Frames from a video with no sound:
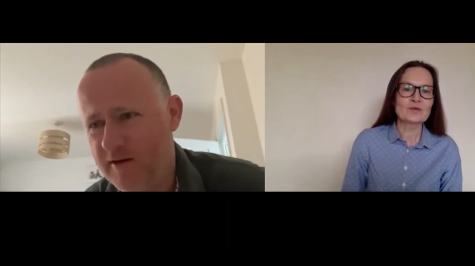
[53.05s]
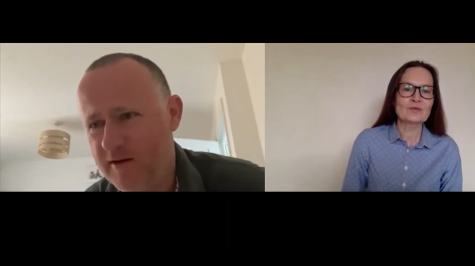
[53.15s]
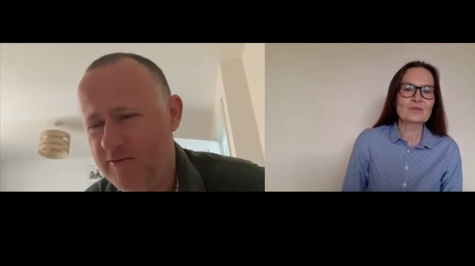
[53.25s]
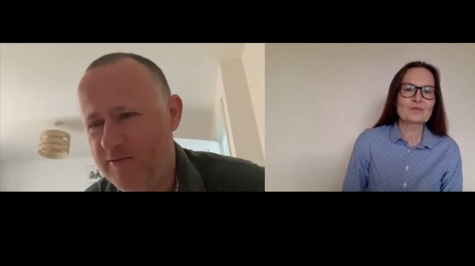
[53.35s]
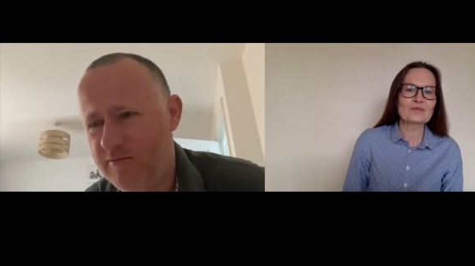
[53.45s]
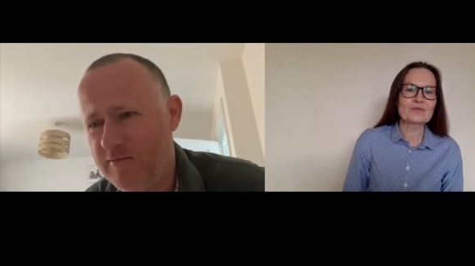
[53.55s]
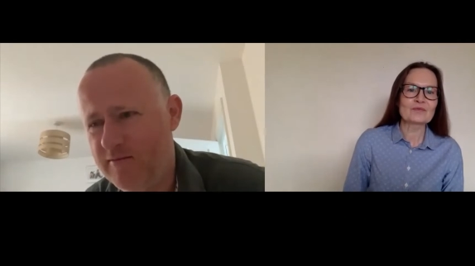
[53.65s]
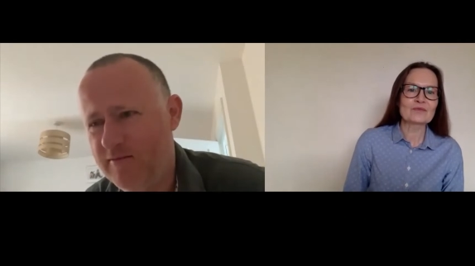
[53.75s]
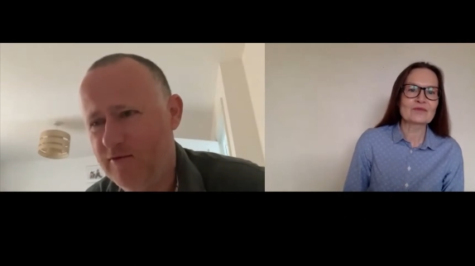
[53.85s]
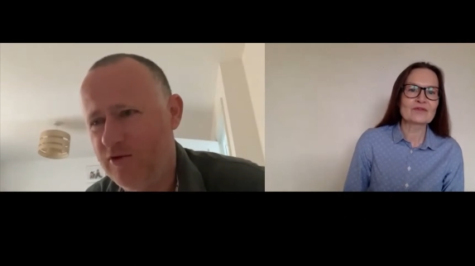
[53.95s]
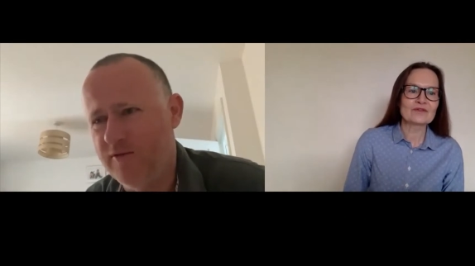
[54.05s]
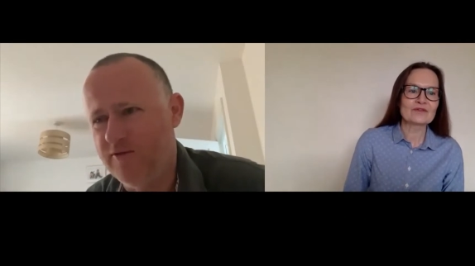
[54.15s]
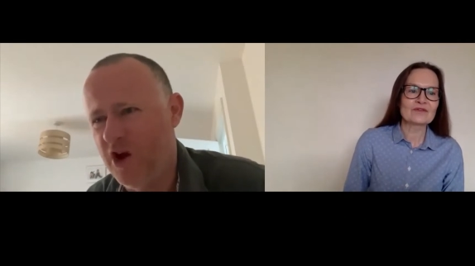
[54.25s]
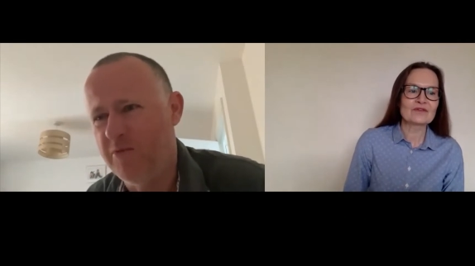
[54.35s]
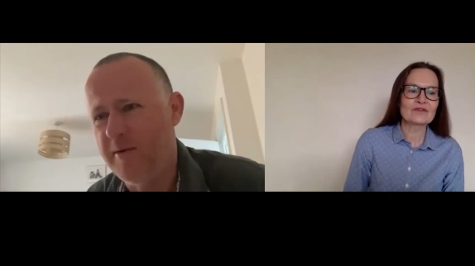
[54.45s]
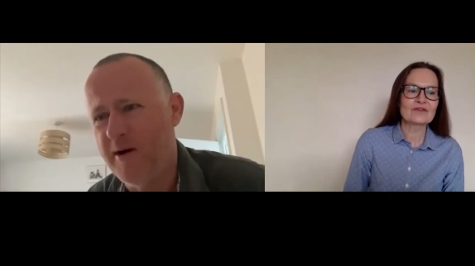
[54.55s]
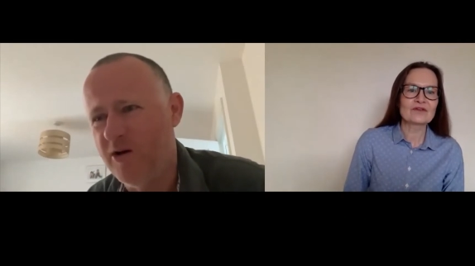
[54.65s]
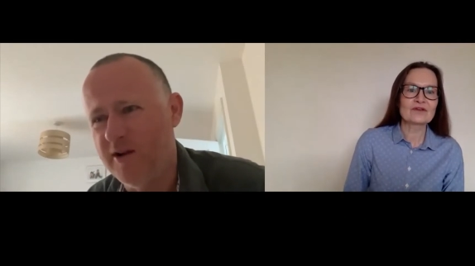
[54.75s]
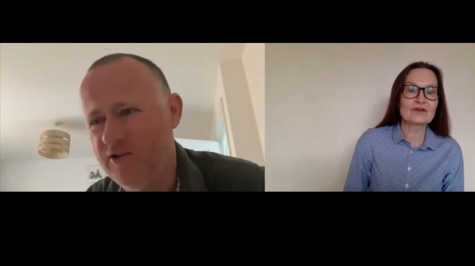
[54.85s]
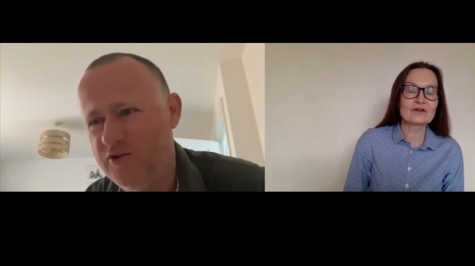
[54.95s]
Speaker 1: they, they've sort of told me about
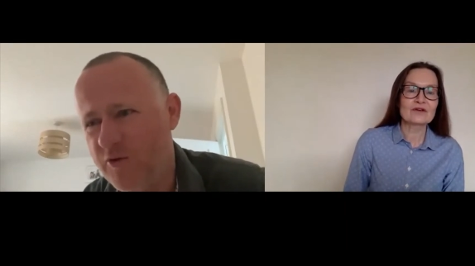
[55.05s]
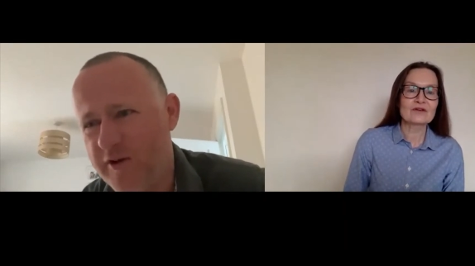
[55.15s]
all this stuff.